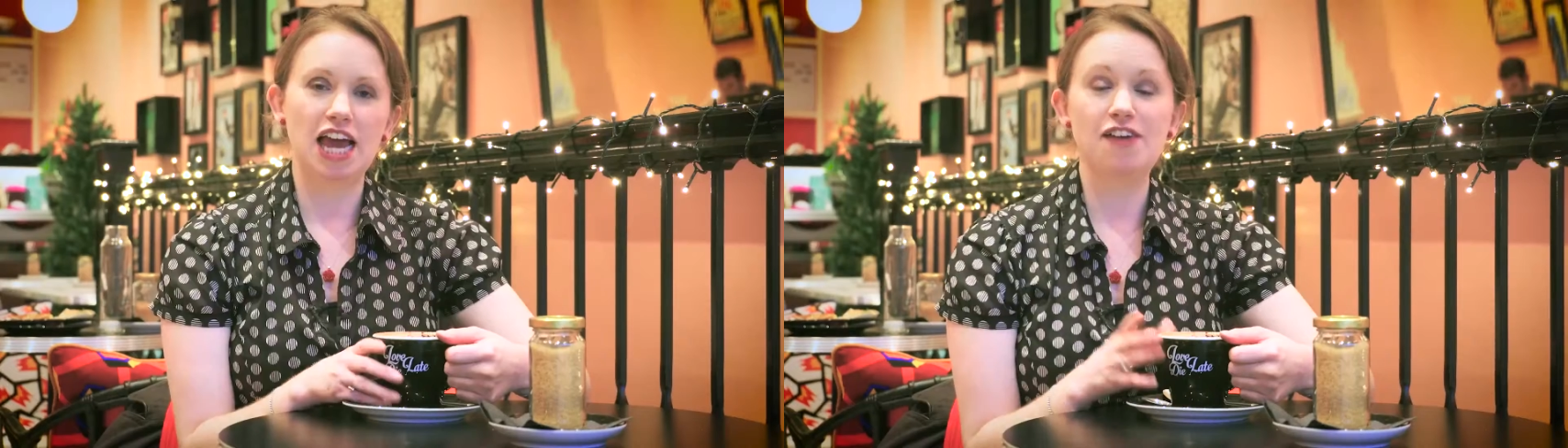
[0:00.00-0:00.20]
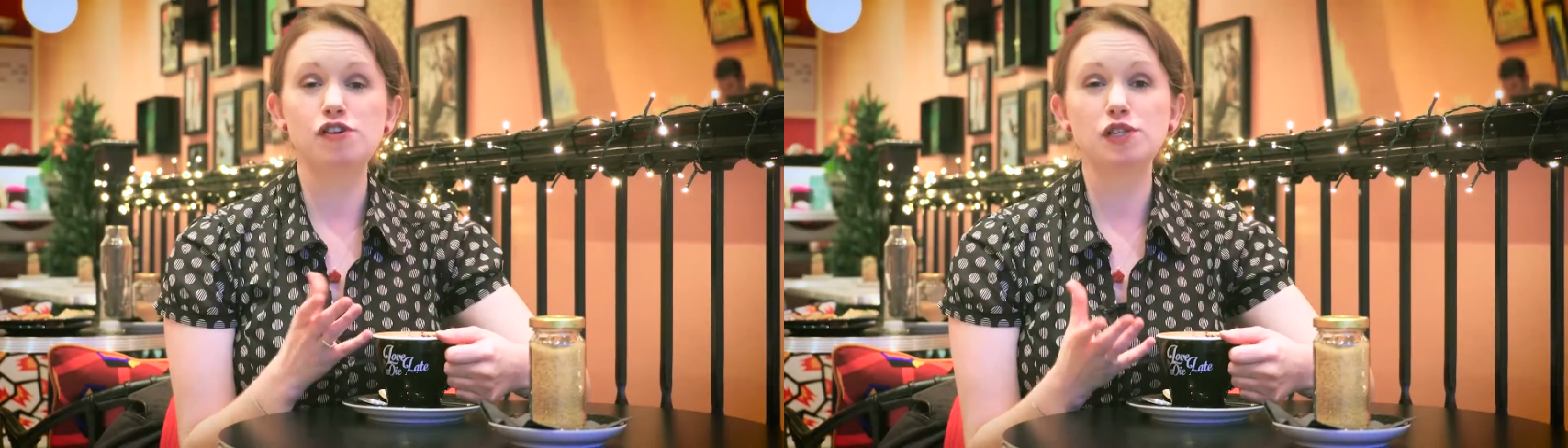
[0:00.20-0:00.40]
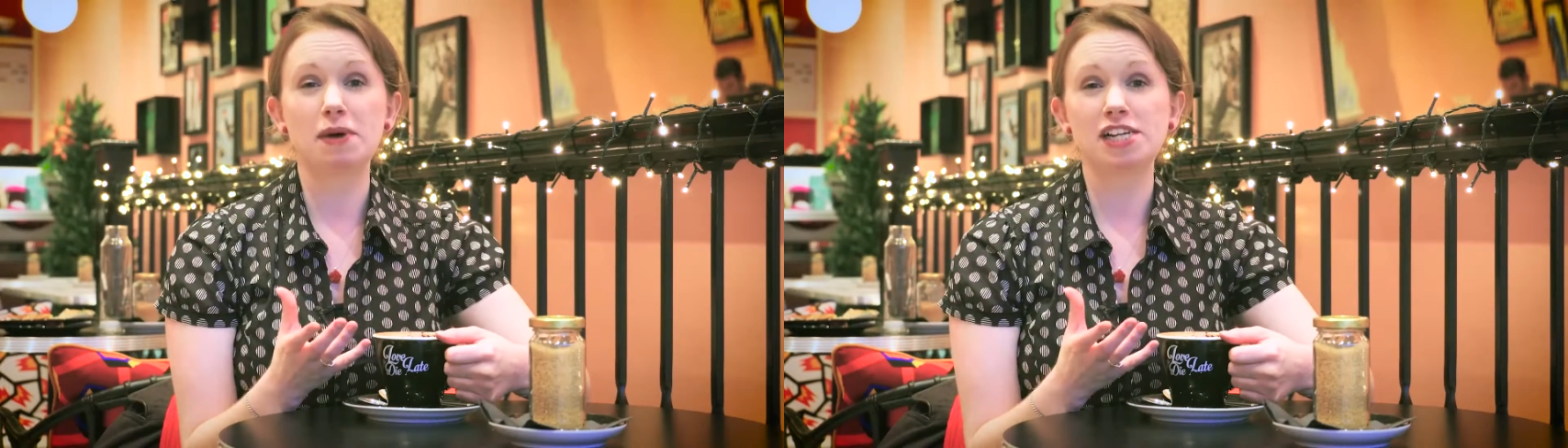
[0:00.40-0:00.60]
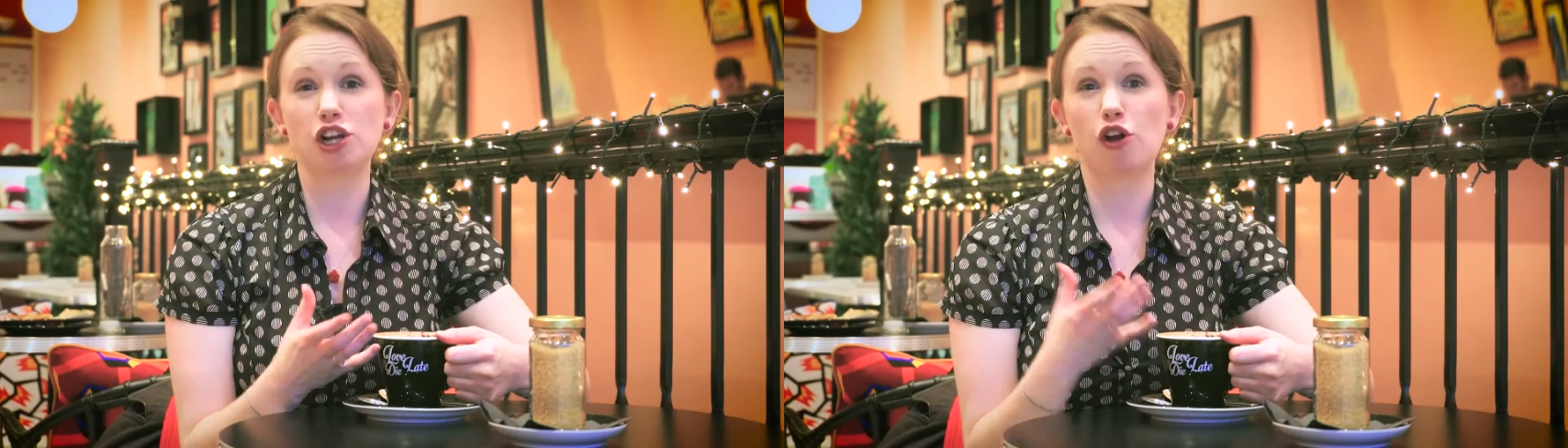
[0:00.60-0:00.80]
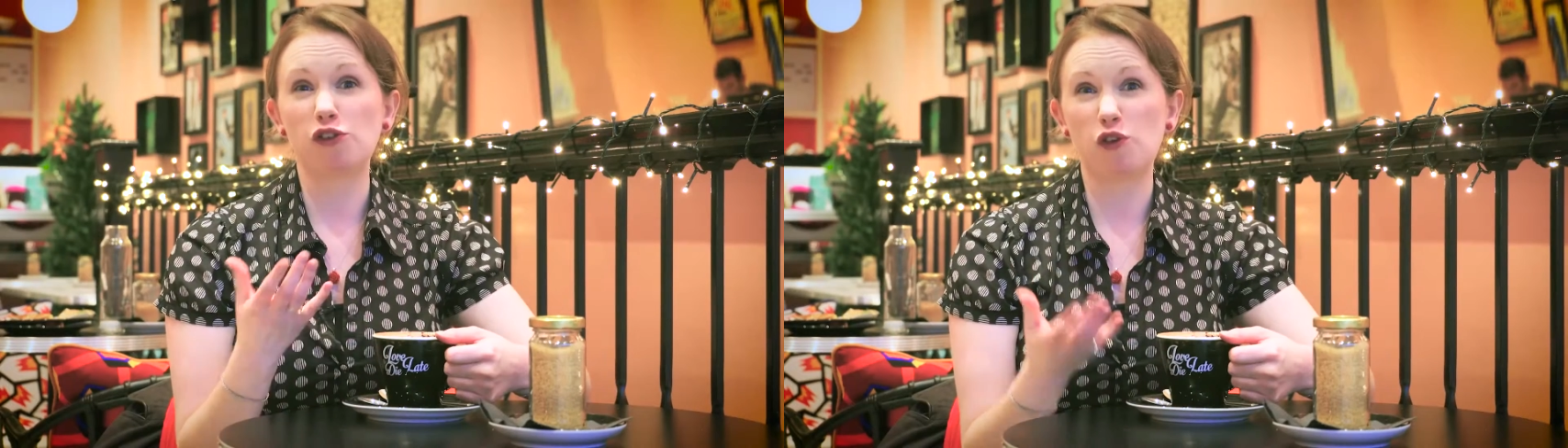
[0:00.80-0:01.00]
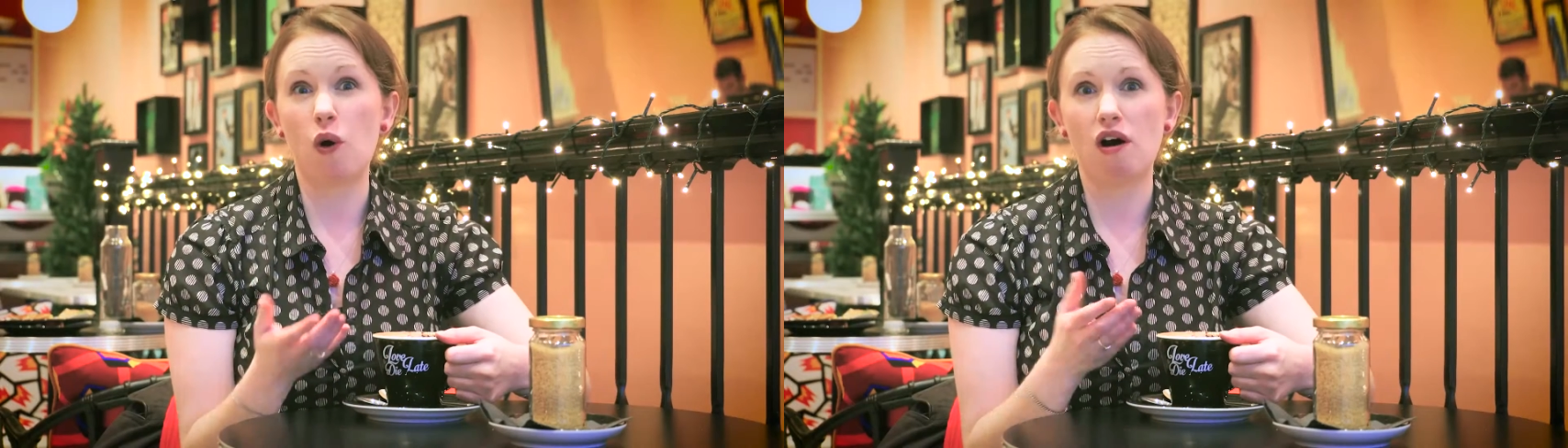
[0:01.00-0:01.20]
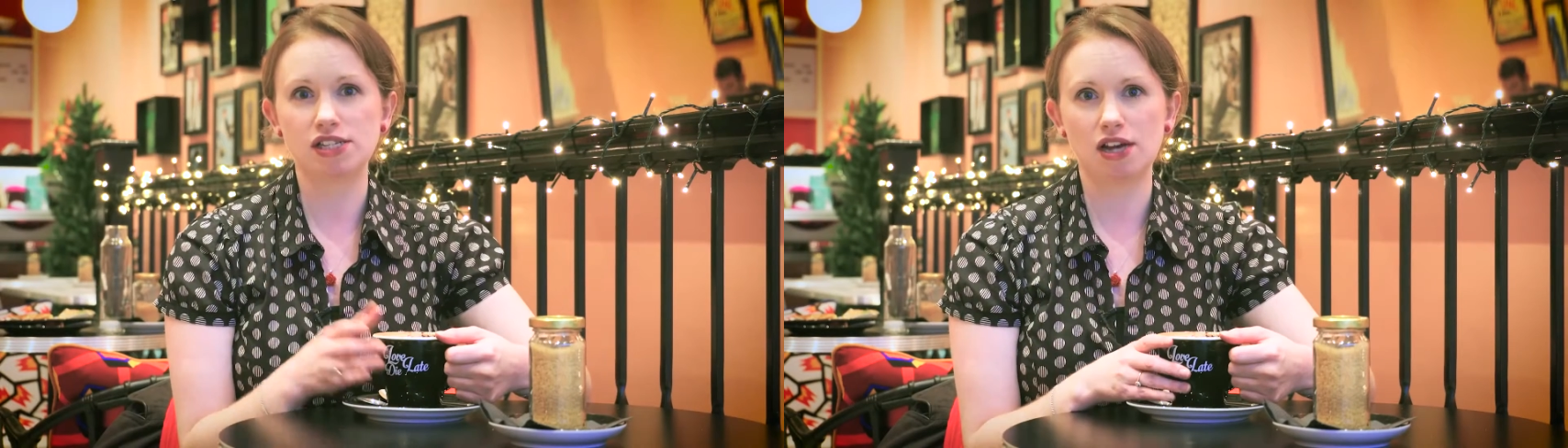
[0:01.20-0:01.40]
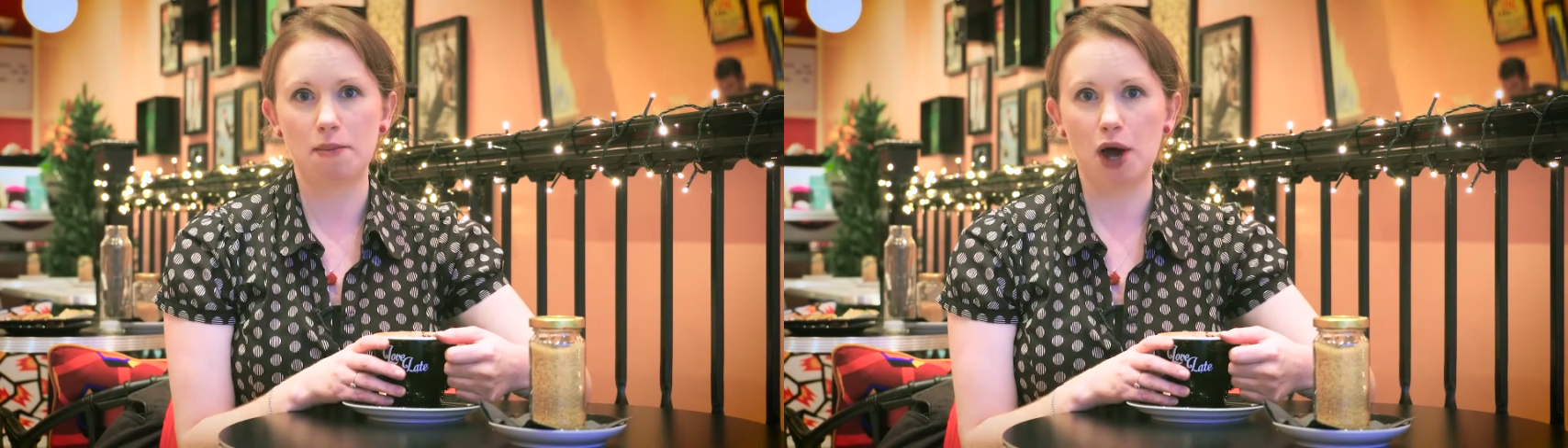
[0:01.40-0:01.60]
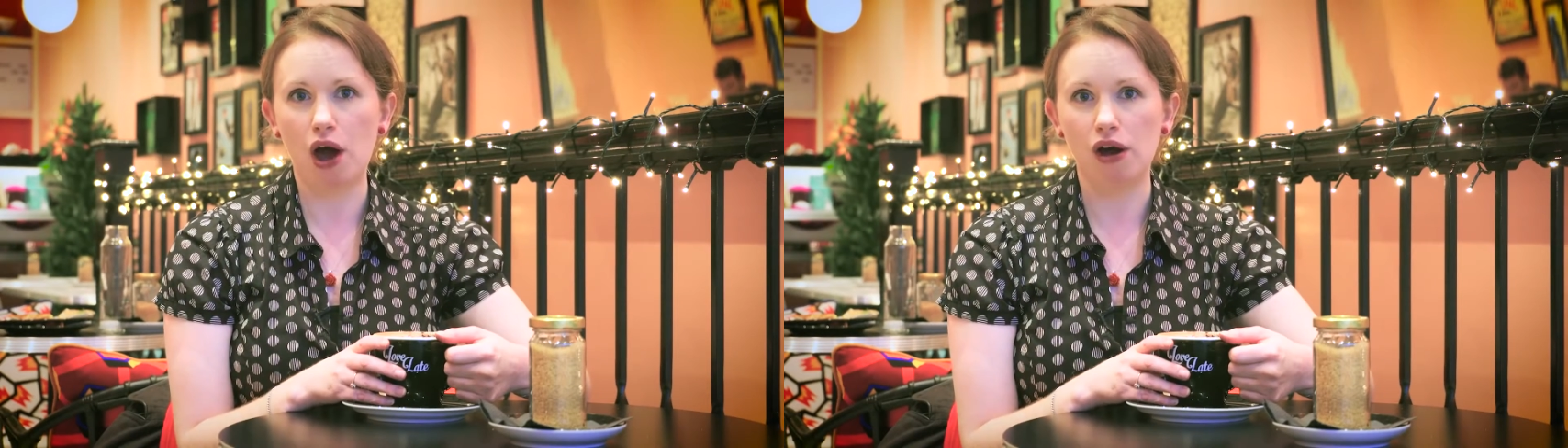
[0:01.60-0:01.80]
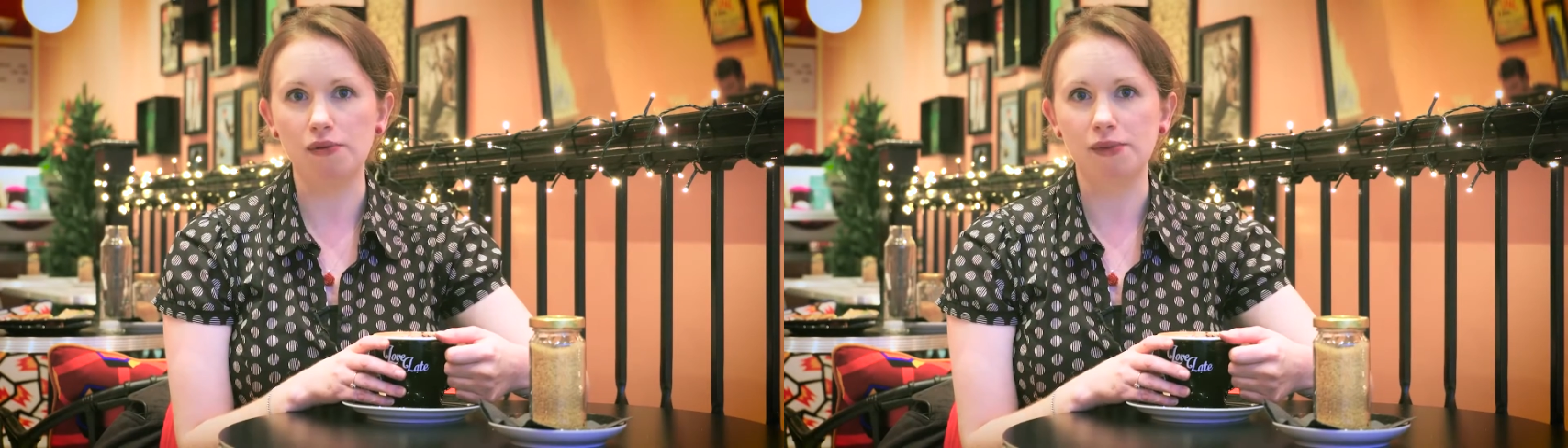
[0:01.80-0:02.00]
If you spend a lot of quiet time at
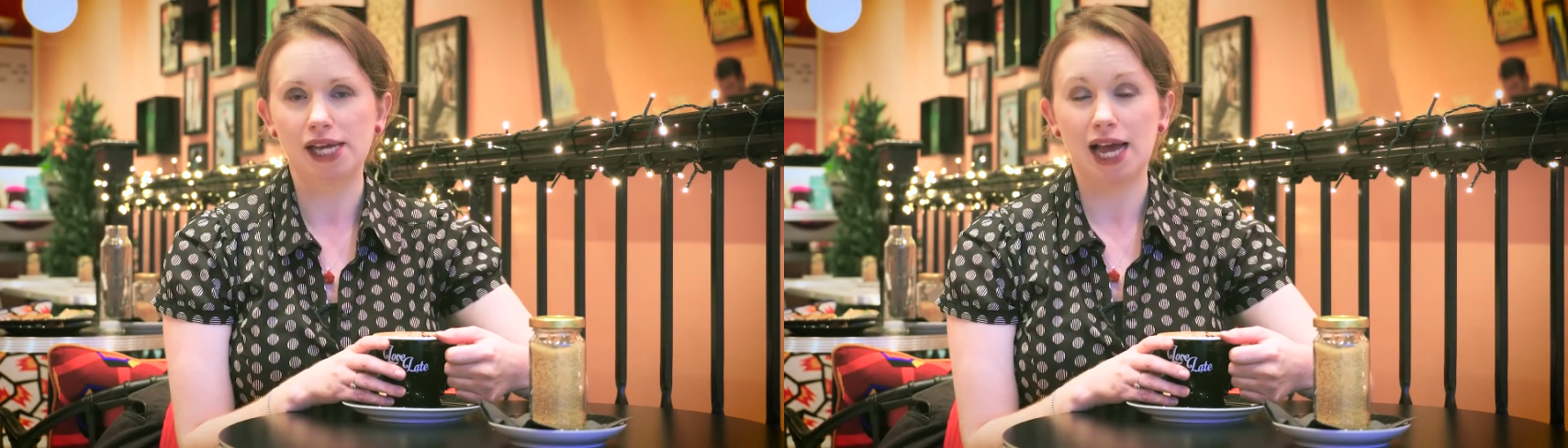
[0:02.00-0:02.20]
home,